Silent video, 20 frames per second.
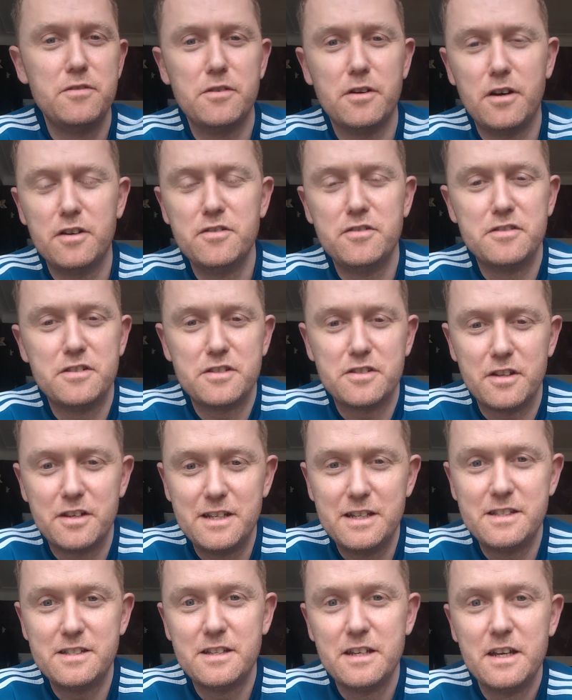hundreds of
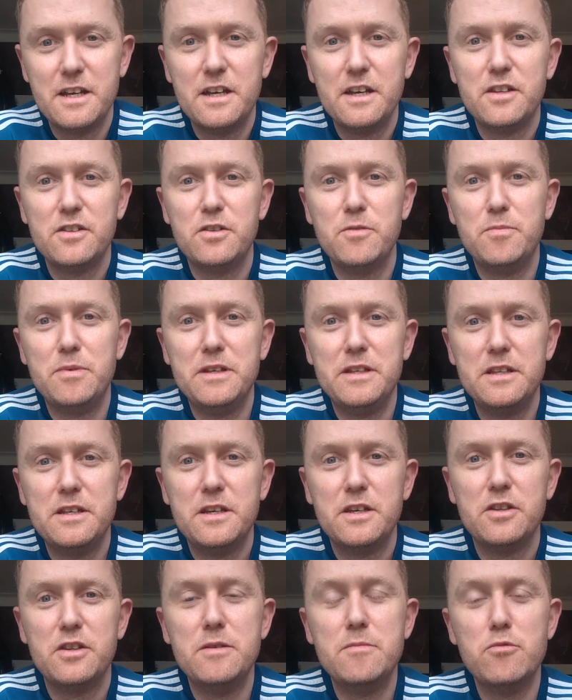studies to
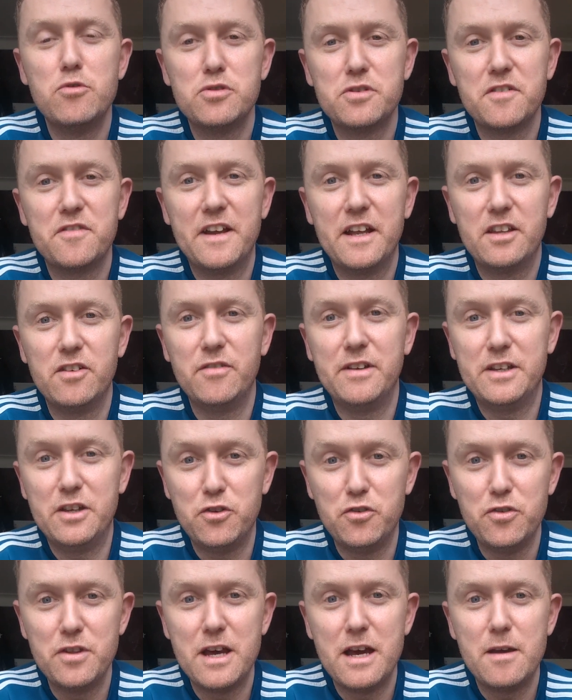be the most effective way to
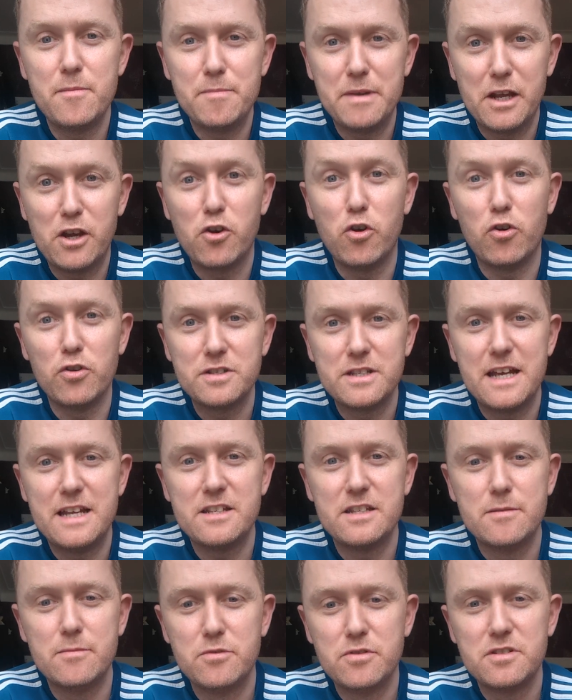do that, because it
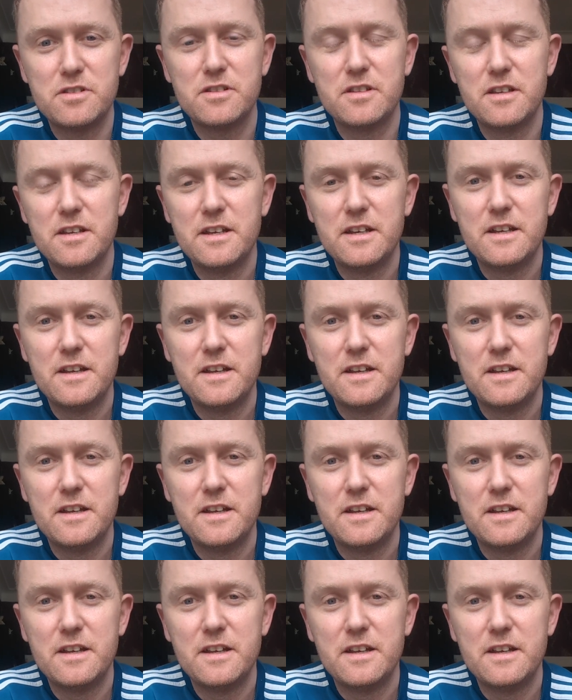is the most